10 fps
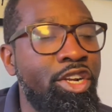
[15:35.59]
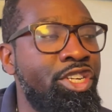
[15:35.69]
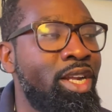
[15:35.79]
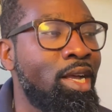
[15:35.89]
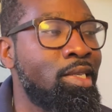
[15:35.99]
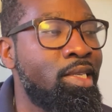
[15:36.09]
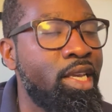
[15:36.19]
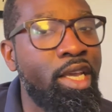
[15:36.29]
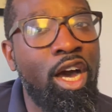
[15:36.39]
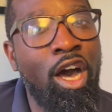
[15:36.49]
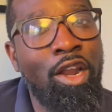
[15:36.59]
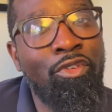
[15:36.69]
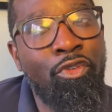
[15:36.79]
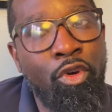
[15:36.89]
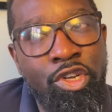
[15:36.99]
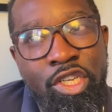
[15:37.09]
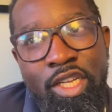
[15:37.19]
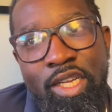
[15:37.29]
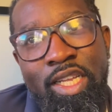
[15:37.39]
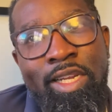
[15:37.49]
Chelsea,
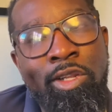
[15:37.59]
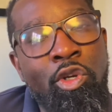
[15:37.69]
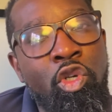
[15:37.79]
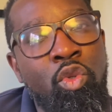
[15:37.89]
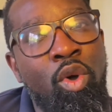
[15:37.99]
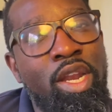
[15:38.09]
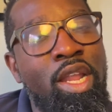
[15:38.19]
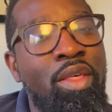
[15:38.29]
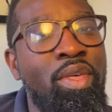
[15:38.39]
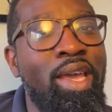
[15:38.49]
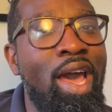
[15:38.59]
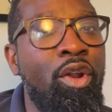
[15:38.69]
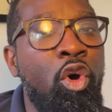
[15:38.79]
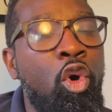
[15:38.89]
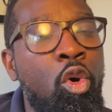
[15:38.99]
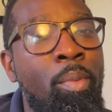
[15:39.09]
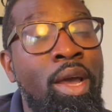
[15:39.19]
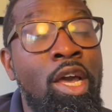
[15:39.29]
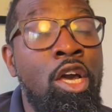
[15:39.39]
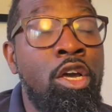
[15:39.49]
unfortunately, lose 1-0 at home
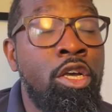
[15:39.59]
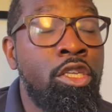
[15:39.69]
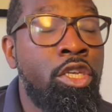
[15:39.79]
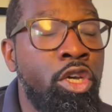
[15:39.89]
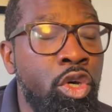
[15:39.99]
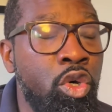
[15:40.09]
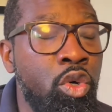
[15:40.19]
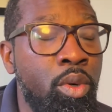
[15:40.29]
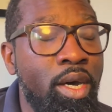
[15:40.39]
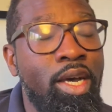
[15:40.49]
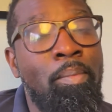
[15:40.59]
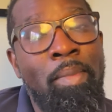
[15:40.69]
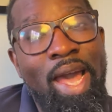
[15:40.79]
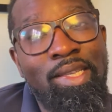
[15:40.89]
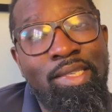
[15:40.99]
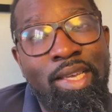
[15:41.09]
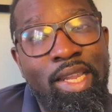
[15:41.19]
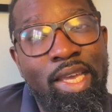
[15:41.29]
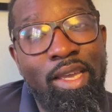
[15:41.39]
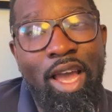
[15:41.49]
to Man
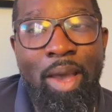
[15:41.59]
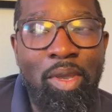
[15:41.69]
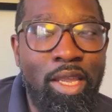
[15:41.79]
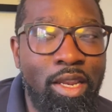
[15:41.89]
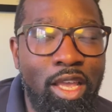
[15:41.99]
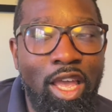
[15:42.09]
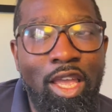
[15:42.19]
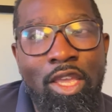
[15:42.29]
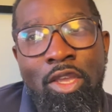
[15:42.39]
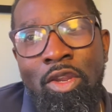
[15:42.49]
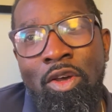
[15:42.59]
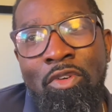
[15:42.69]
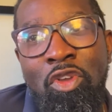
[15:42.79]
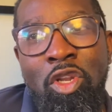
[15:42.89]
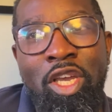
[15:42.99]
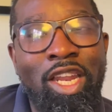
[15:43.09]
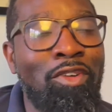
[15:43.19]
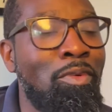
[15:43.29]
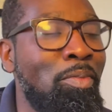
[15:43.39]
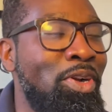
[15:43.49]
City. I mean, if you look at it
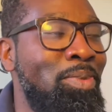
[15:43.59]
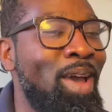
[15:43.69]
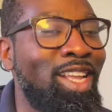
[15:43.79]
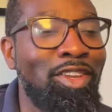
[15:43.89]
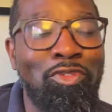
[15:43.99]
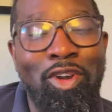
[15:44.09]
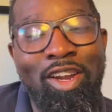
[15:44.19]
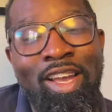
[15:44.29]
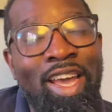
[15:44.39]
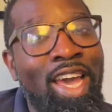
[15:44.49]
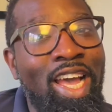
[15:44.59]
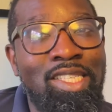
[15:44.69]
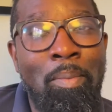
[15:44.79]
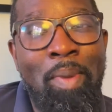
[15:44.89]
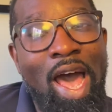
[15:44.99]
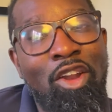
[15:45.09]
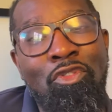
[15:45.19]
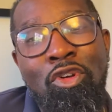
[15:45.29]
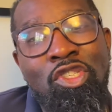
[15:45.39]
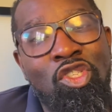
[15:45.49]
from perspective where it's a battle
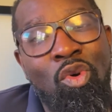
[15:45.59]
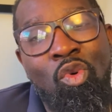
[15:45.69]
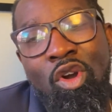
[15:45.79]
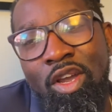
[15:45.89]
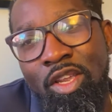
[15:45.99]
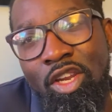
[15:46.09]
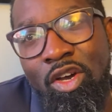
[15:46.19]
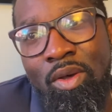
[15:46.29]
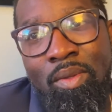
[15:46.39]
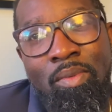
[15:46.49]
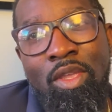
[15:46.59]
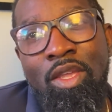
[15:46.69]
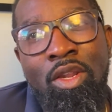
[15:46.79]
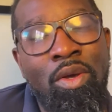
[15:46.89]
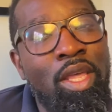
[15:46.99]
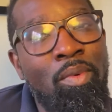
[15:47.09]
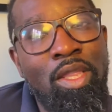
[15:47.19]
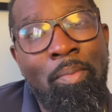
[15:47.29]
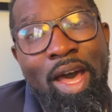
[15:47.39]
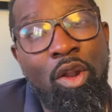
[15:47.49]
versus a war, they won
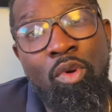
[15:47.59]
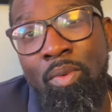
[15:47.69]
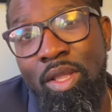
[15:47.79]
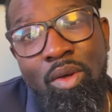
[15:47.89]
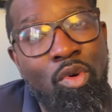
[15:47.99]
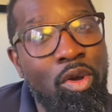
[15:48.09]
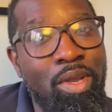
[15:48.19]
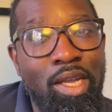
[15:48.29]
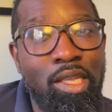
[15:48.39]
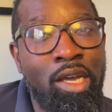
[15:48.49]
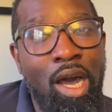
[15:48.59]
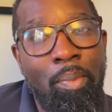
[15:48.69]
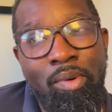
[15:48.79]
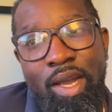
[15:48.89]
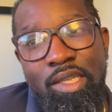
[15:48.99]
the battle, we won the war. We got the cup, right?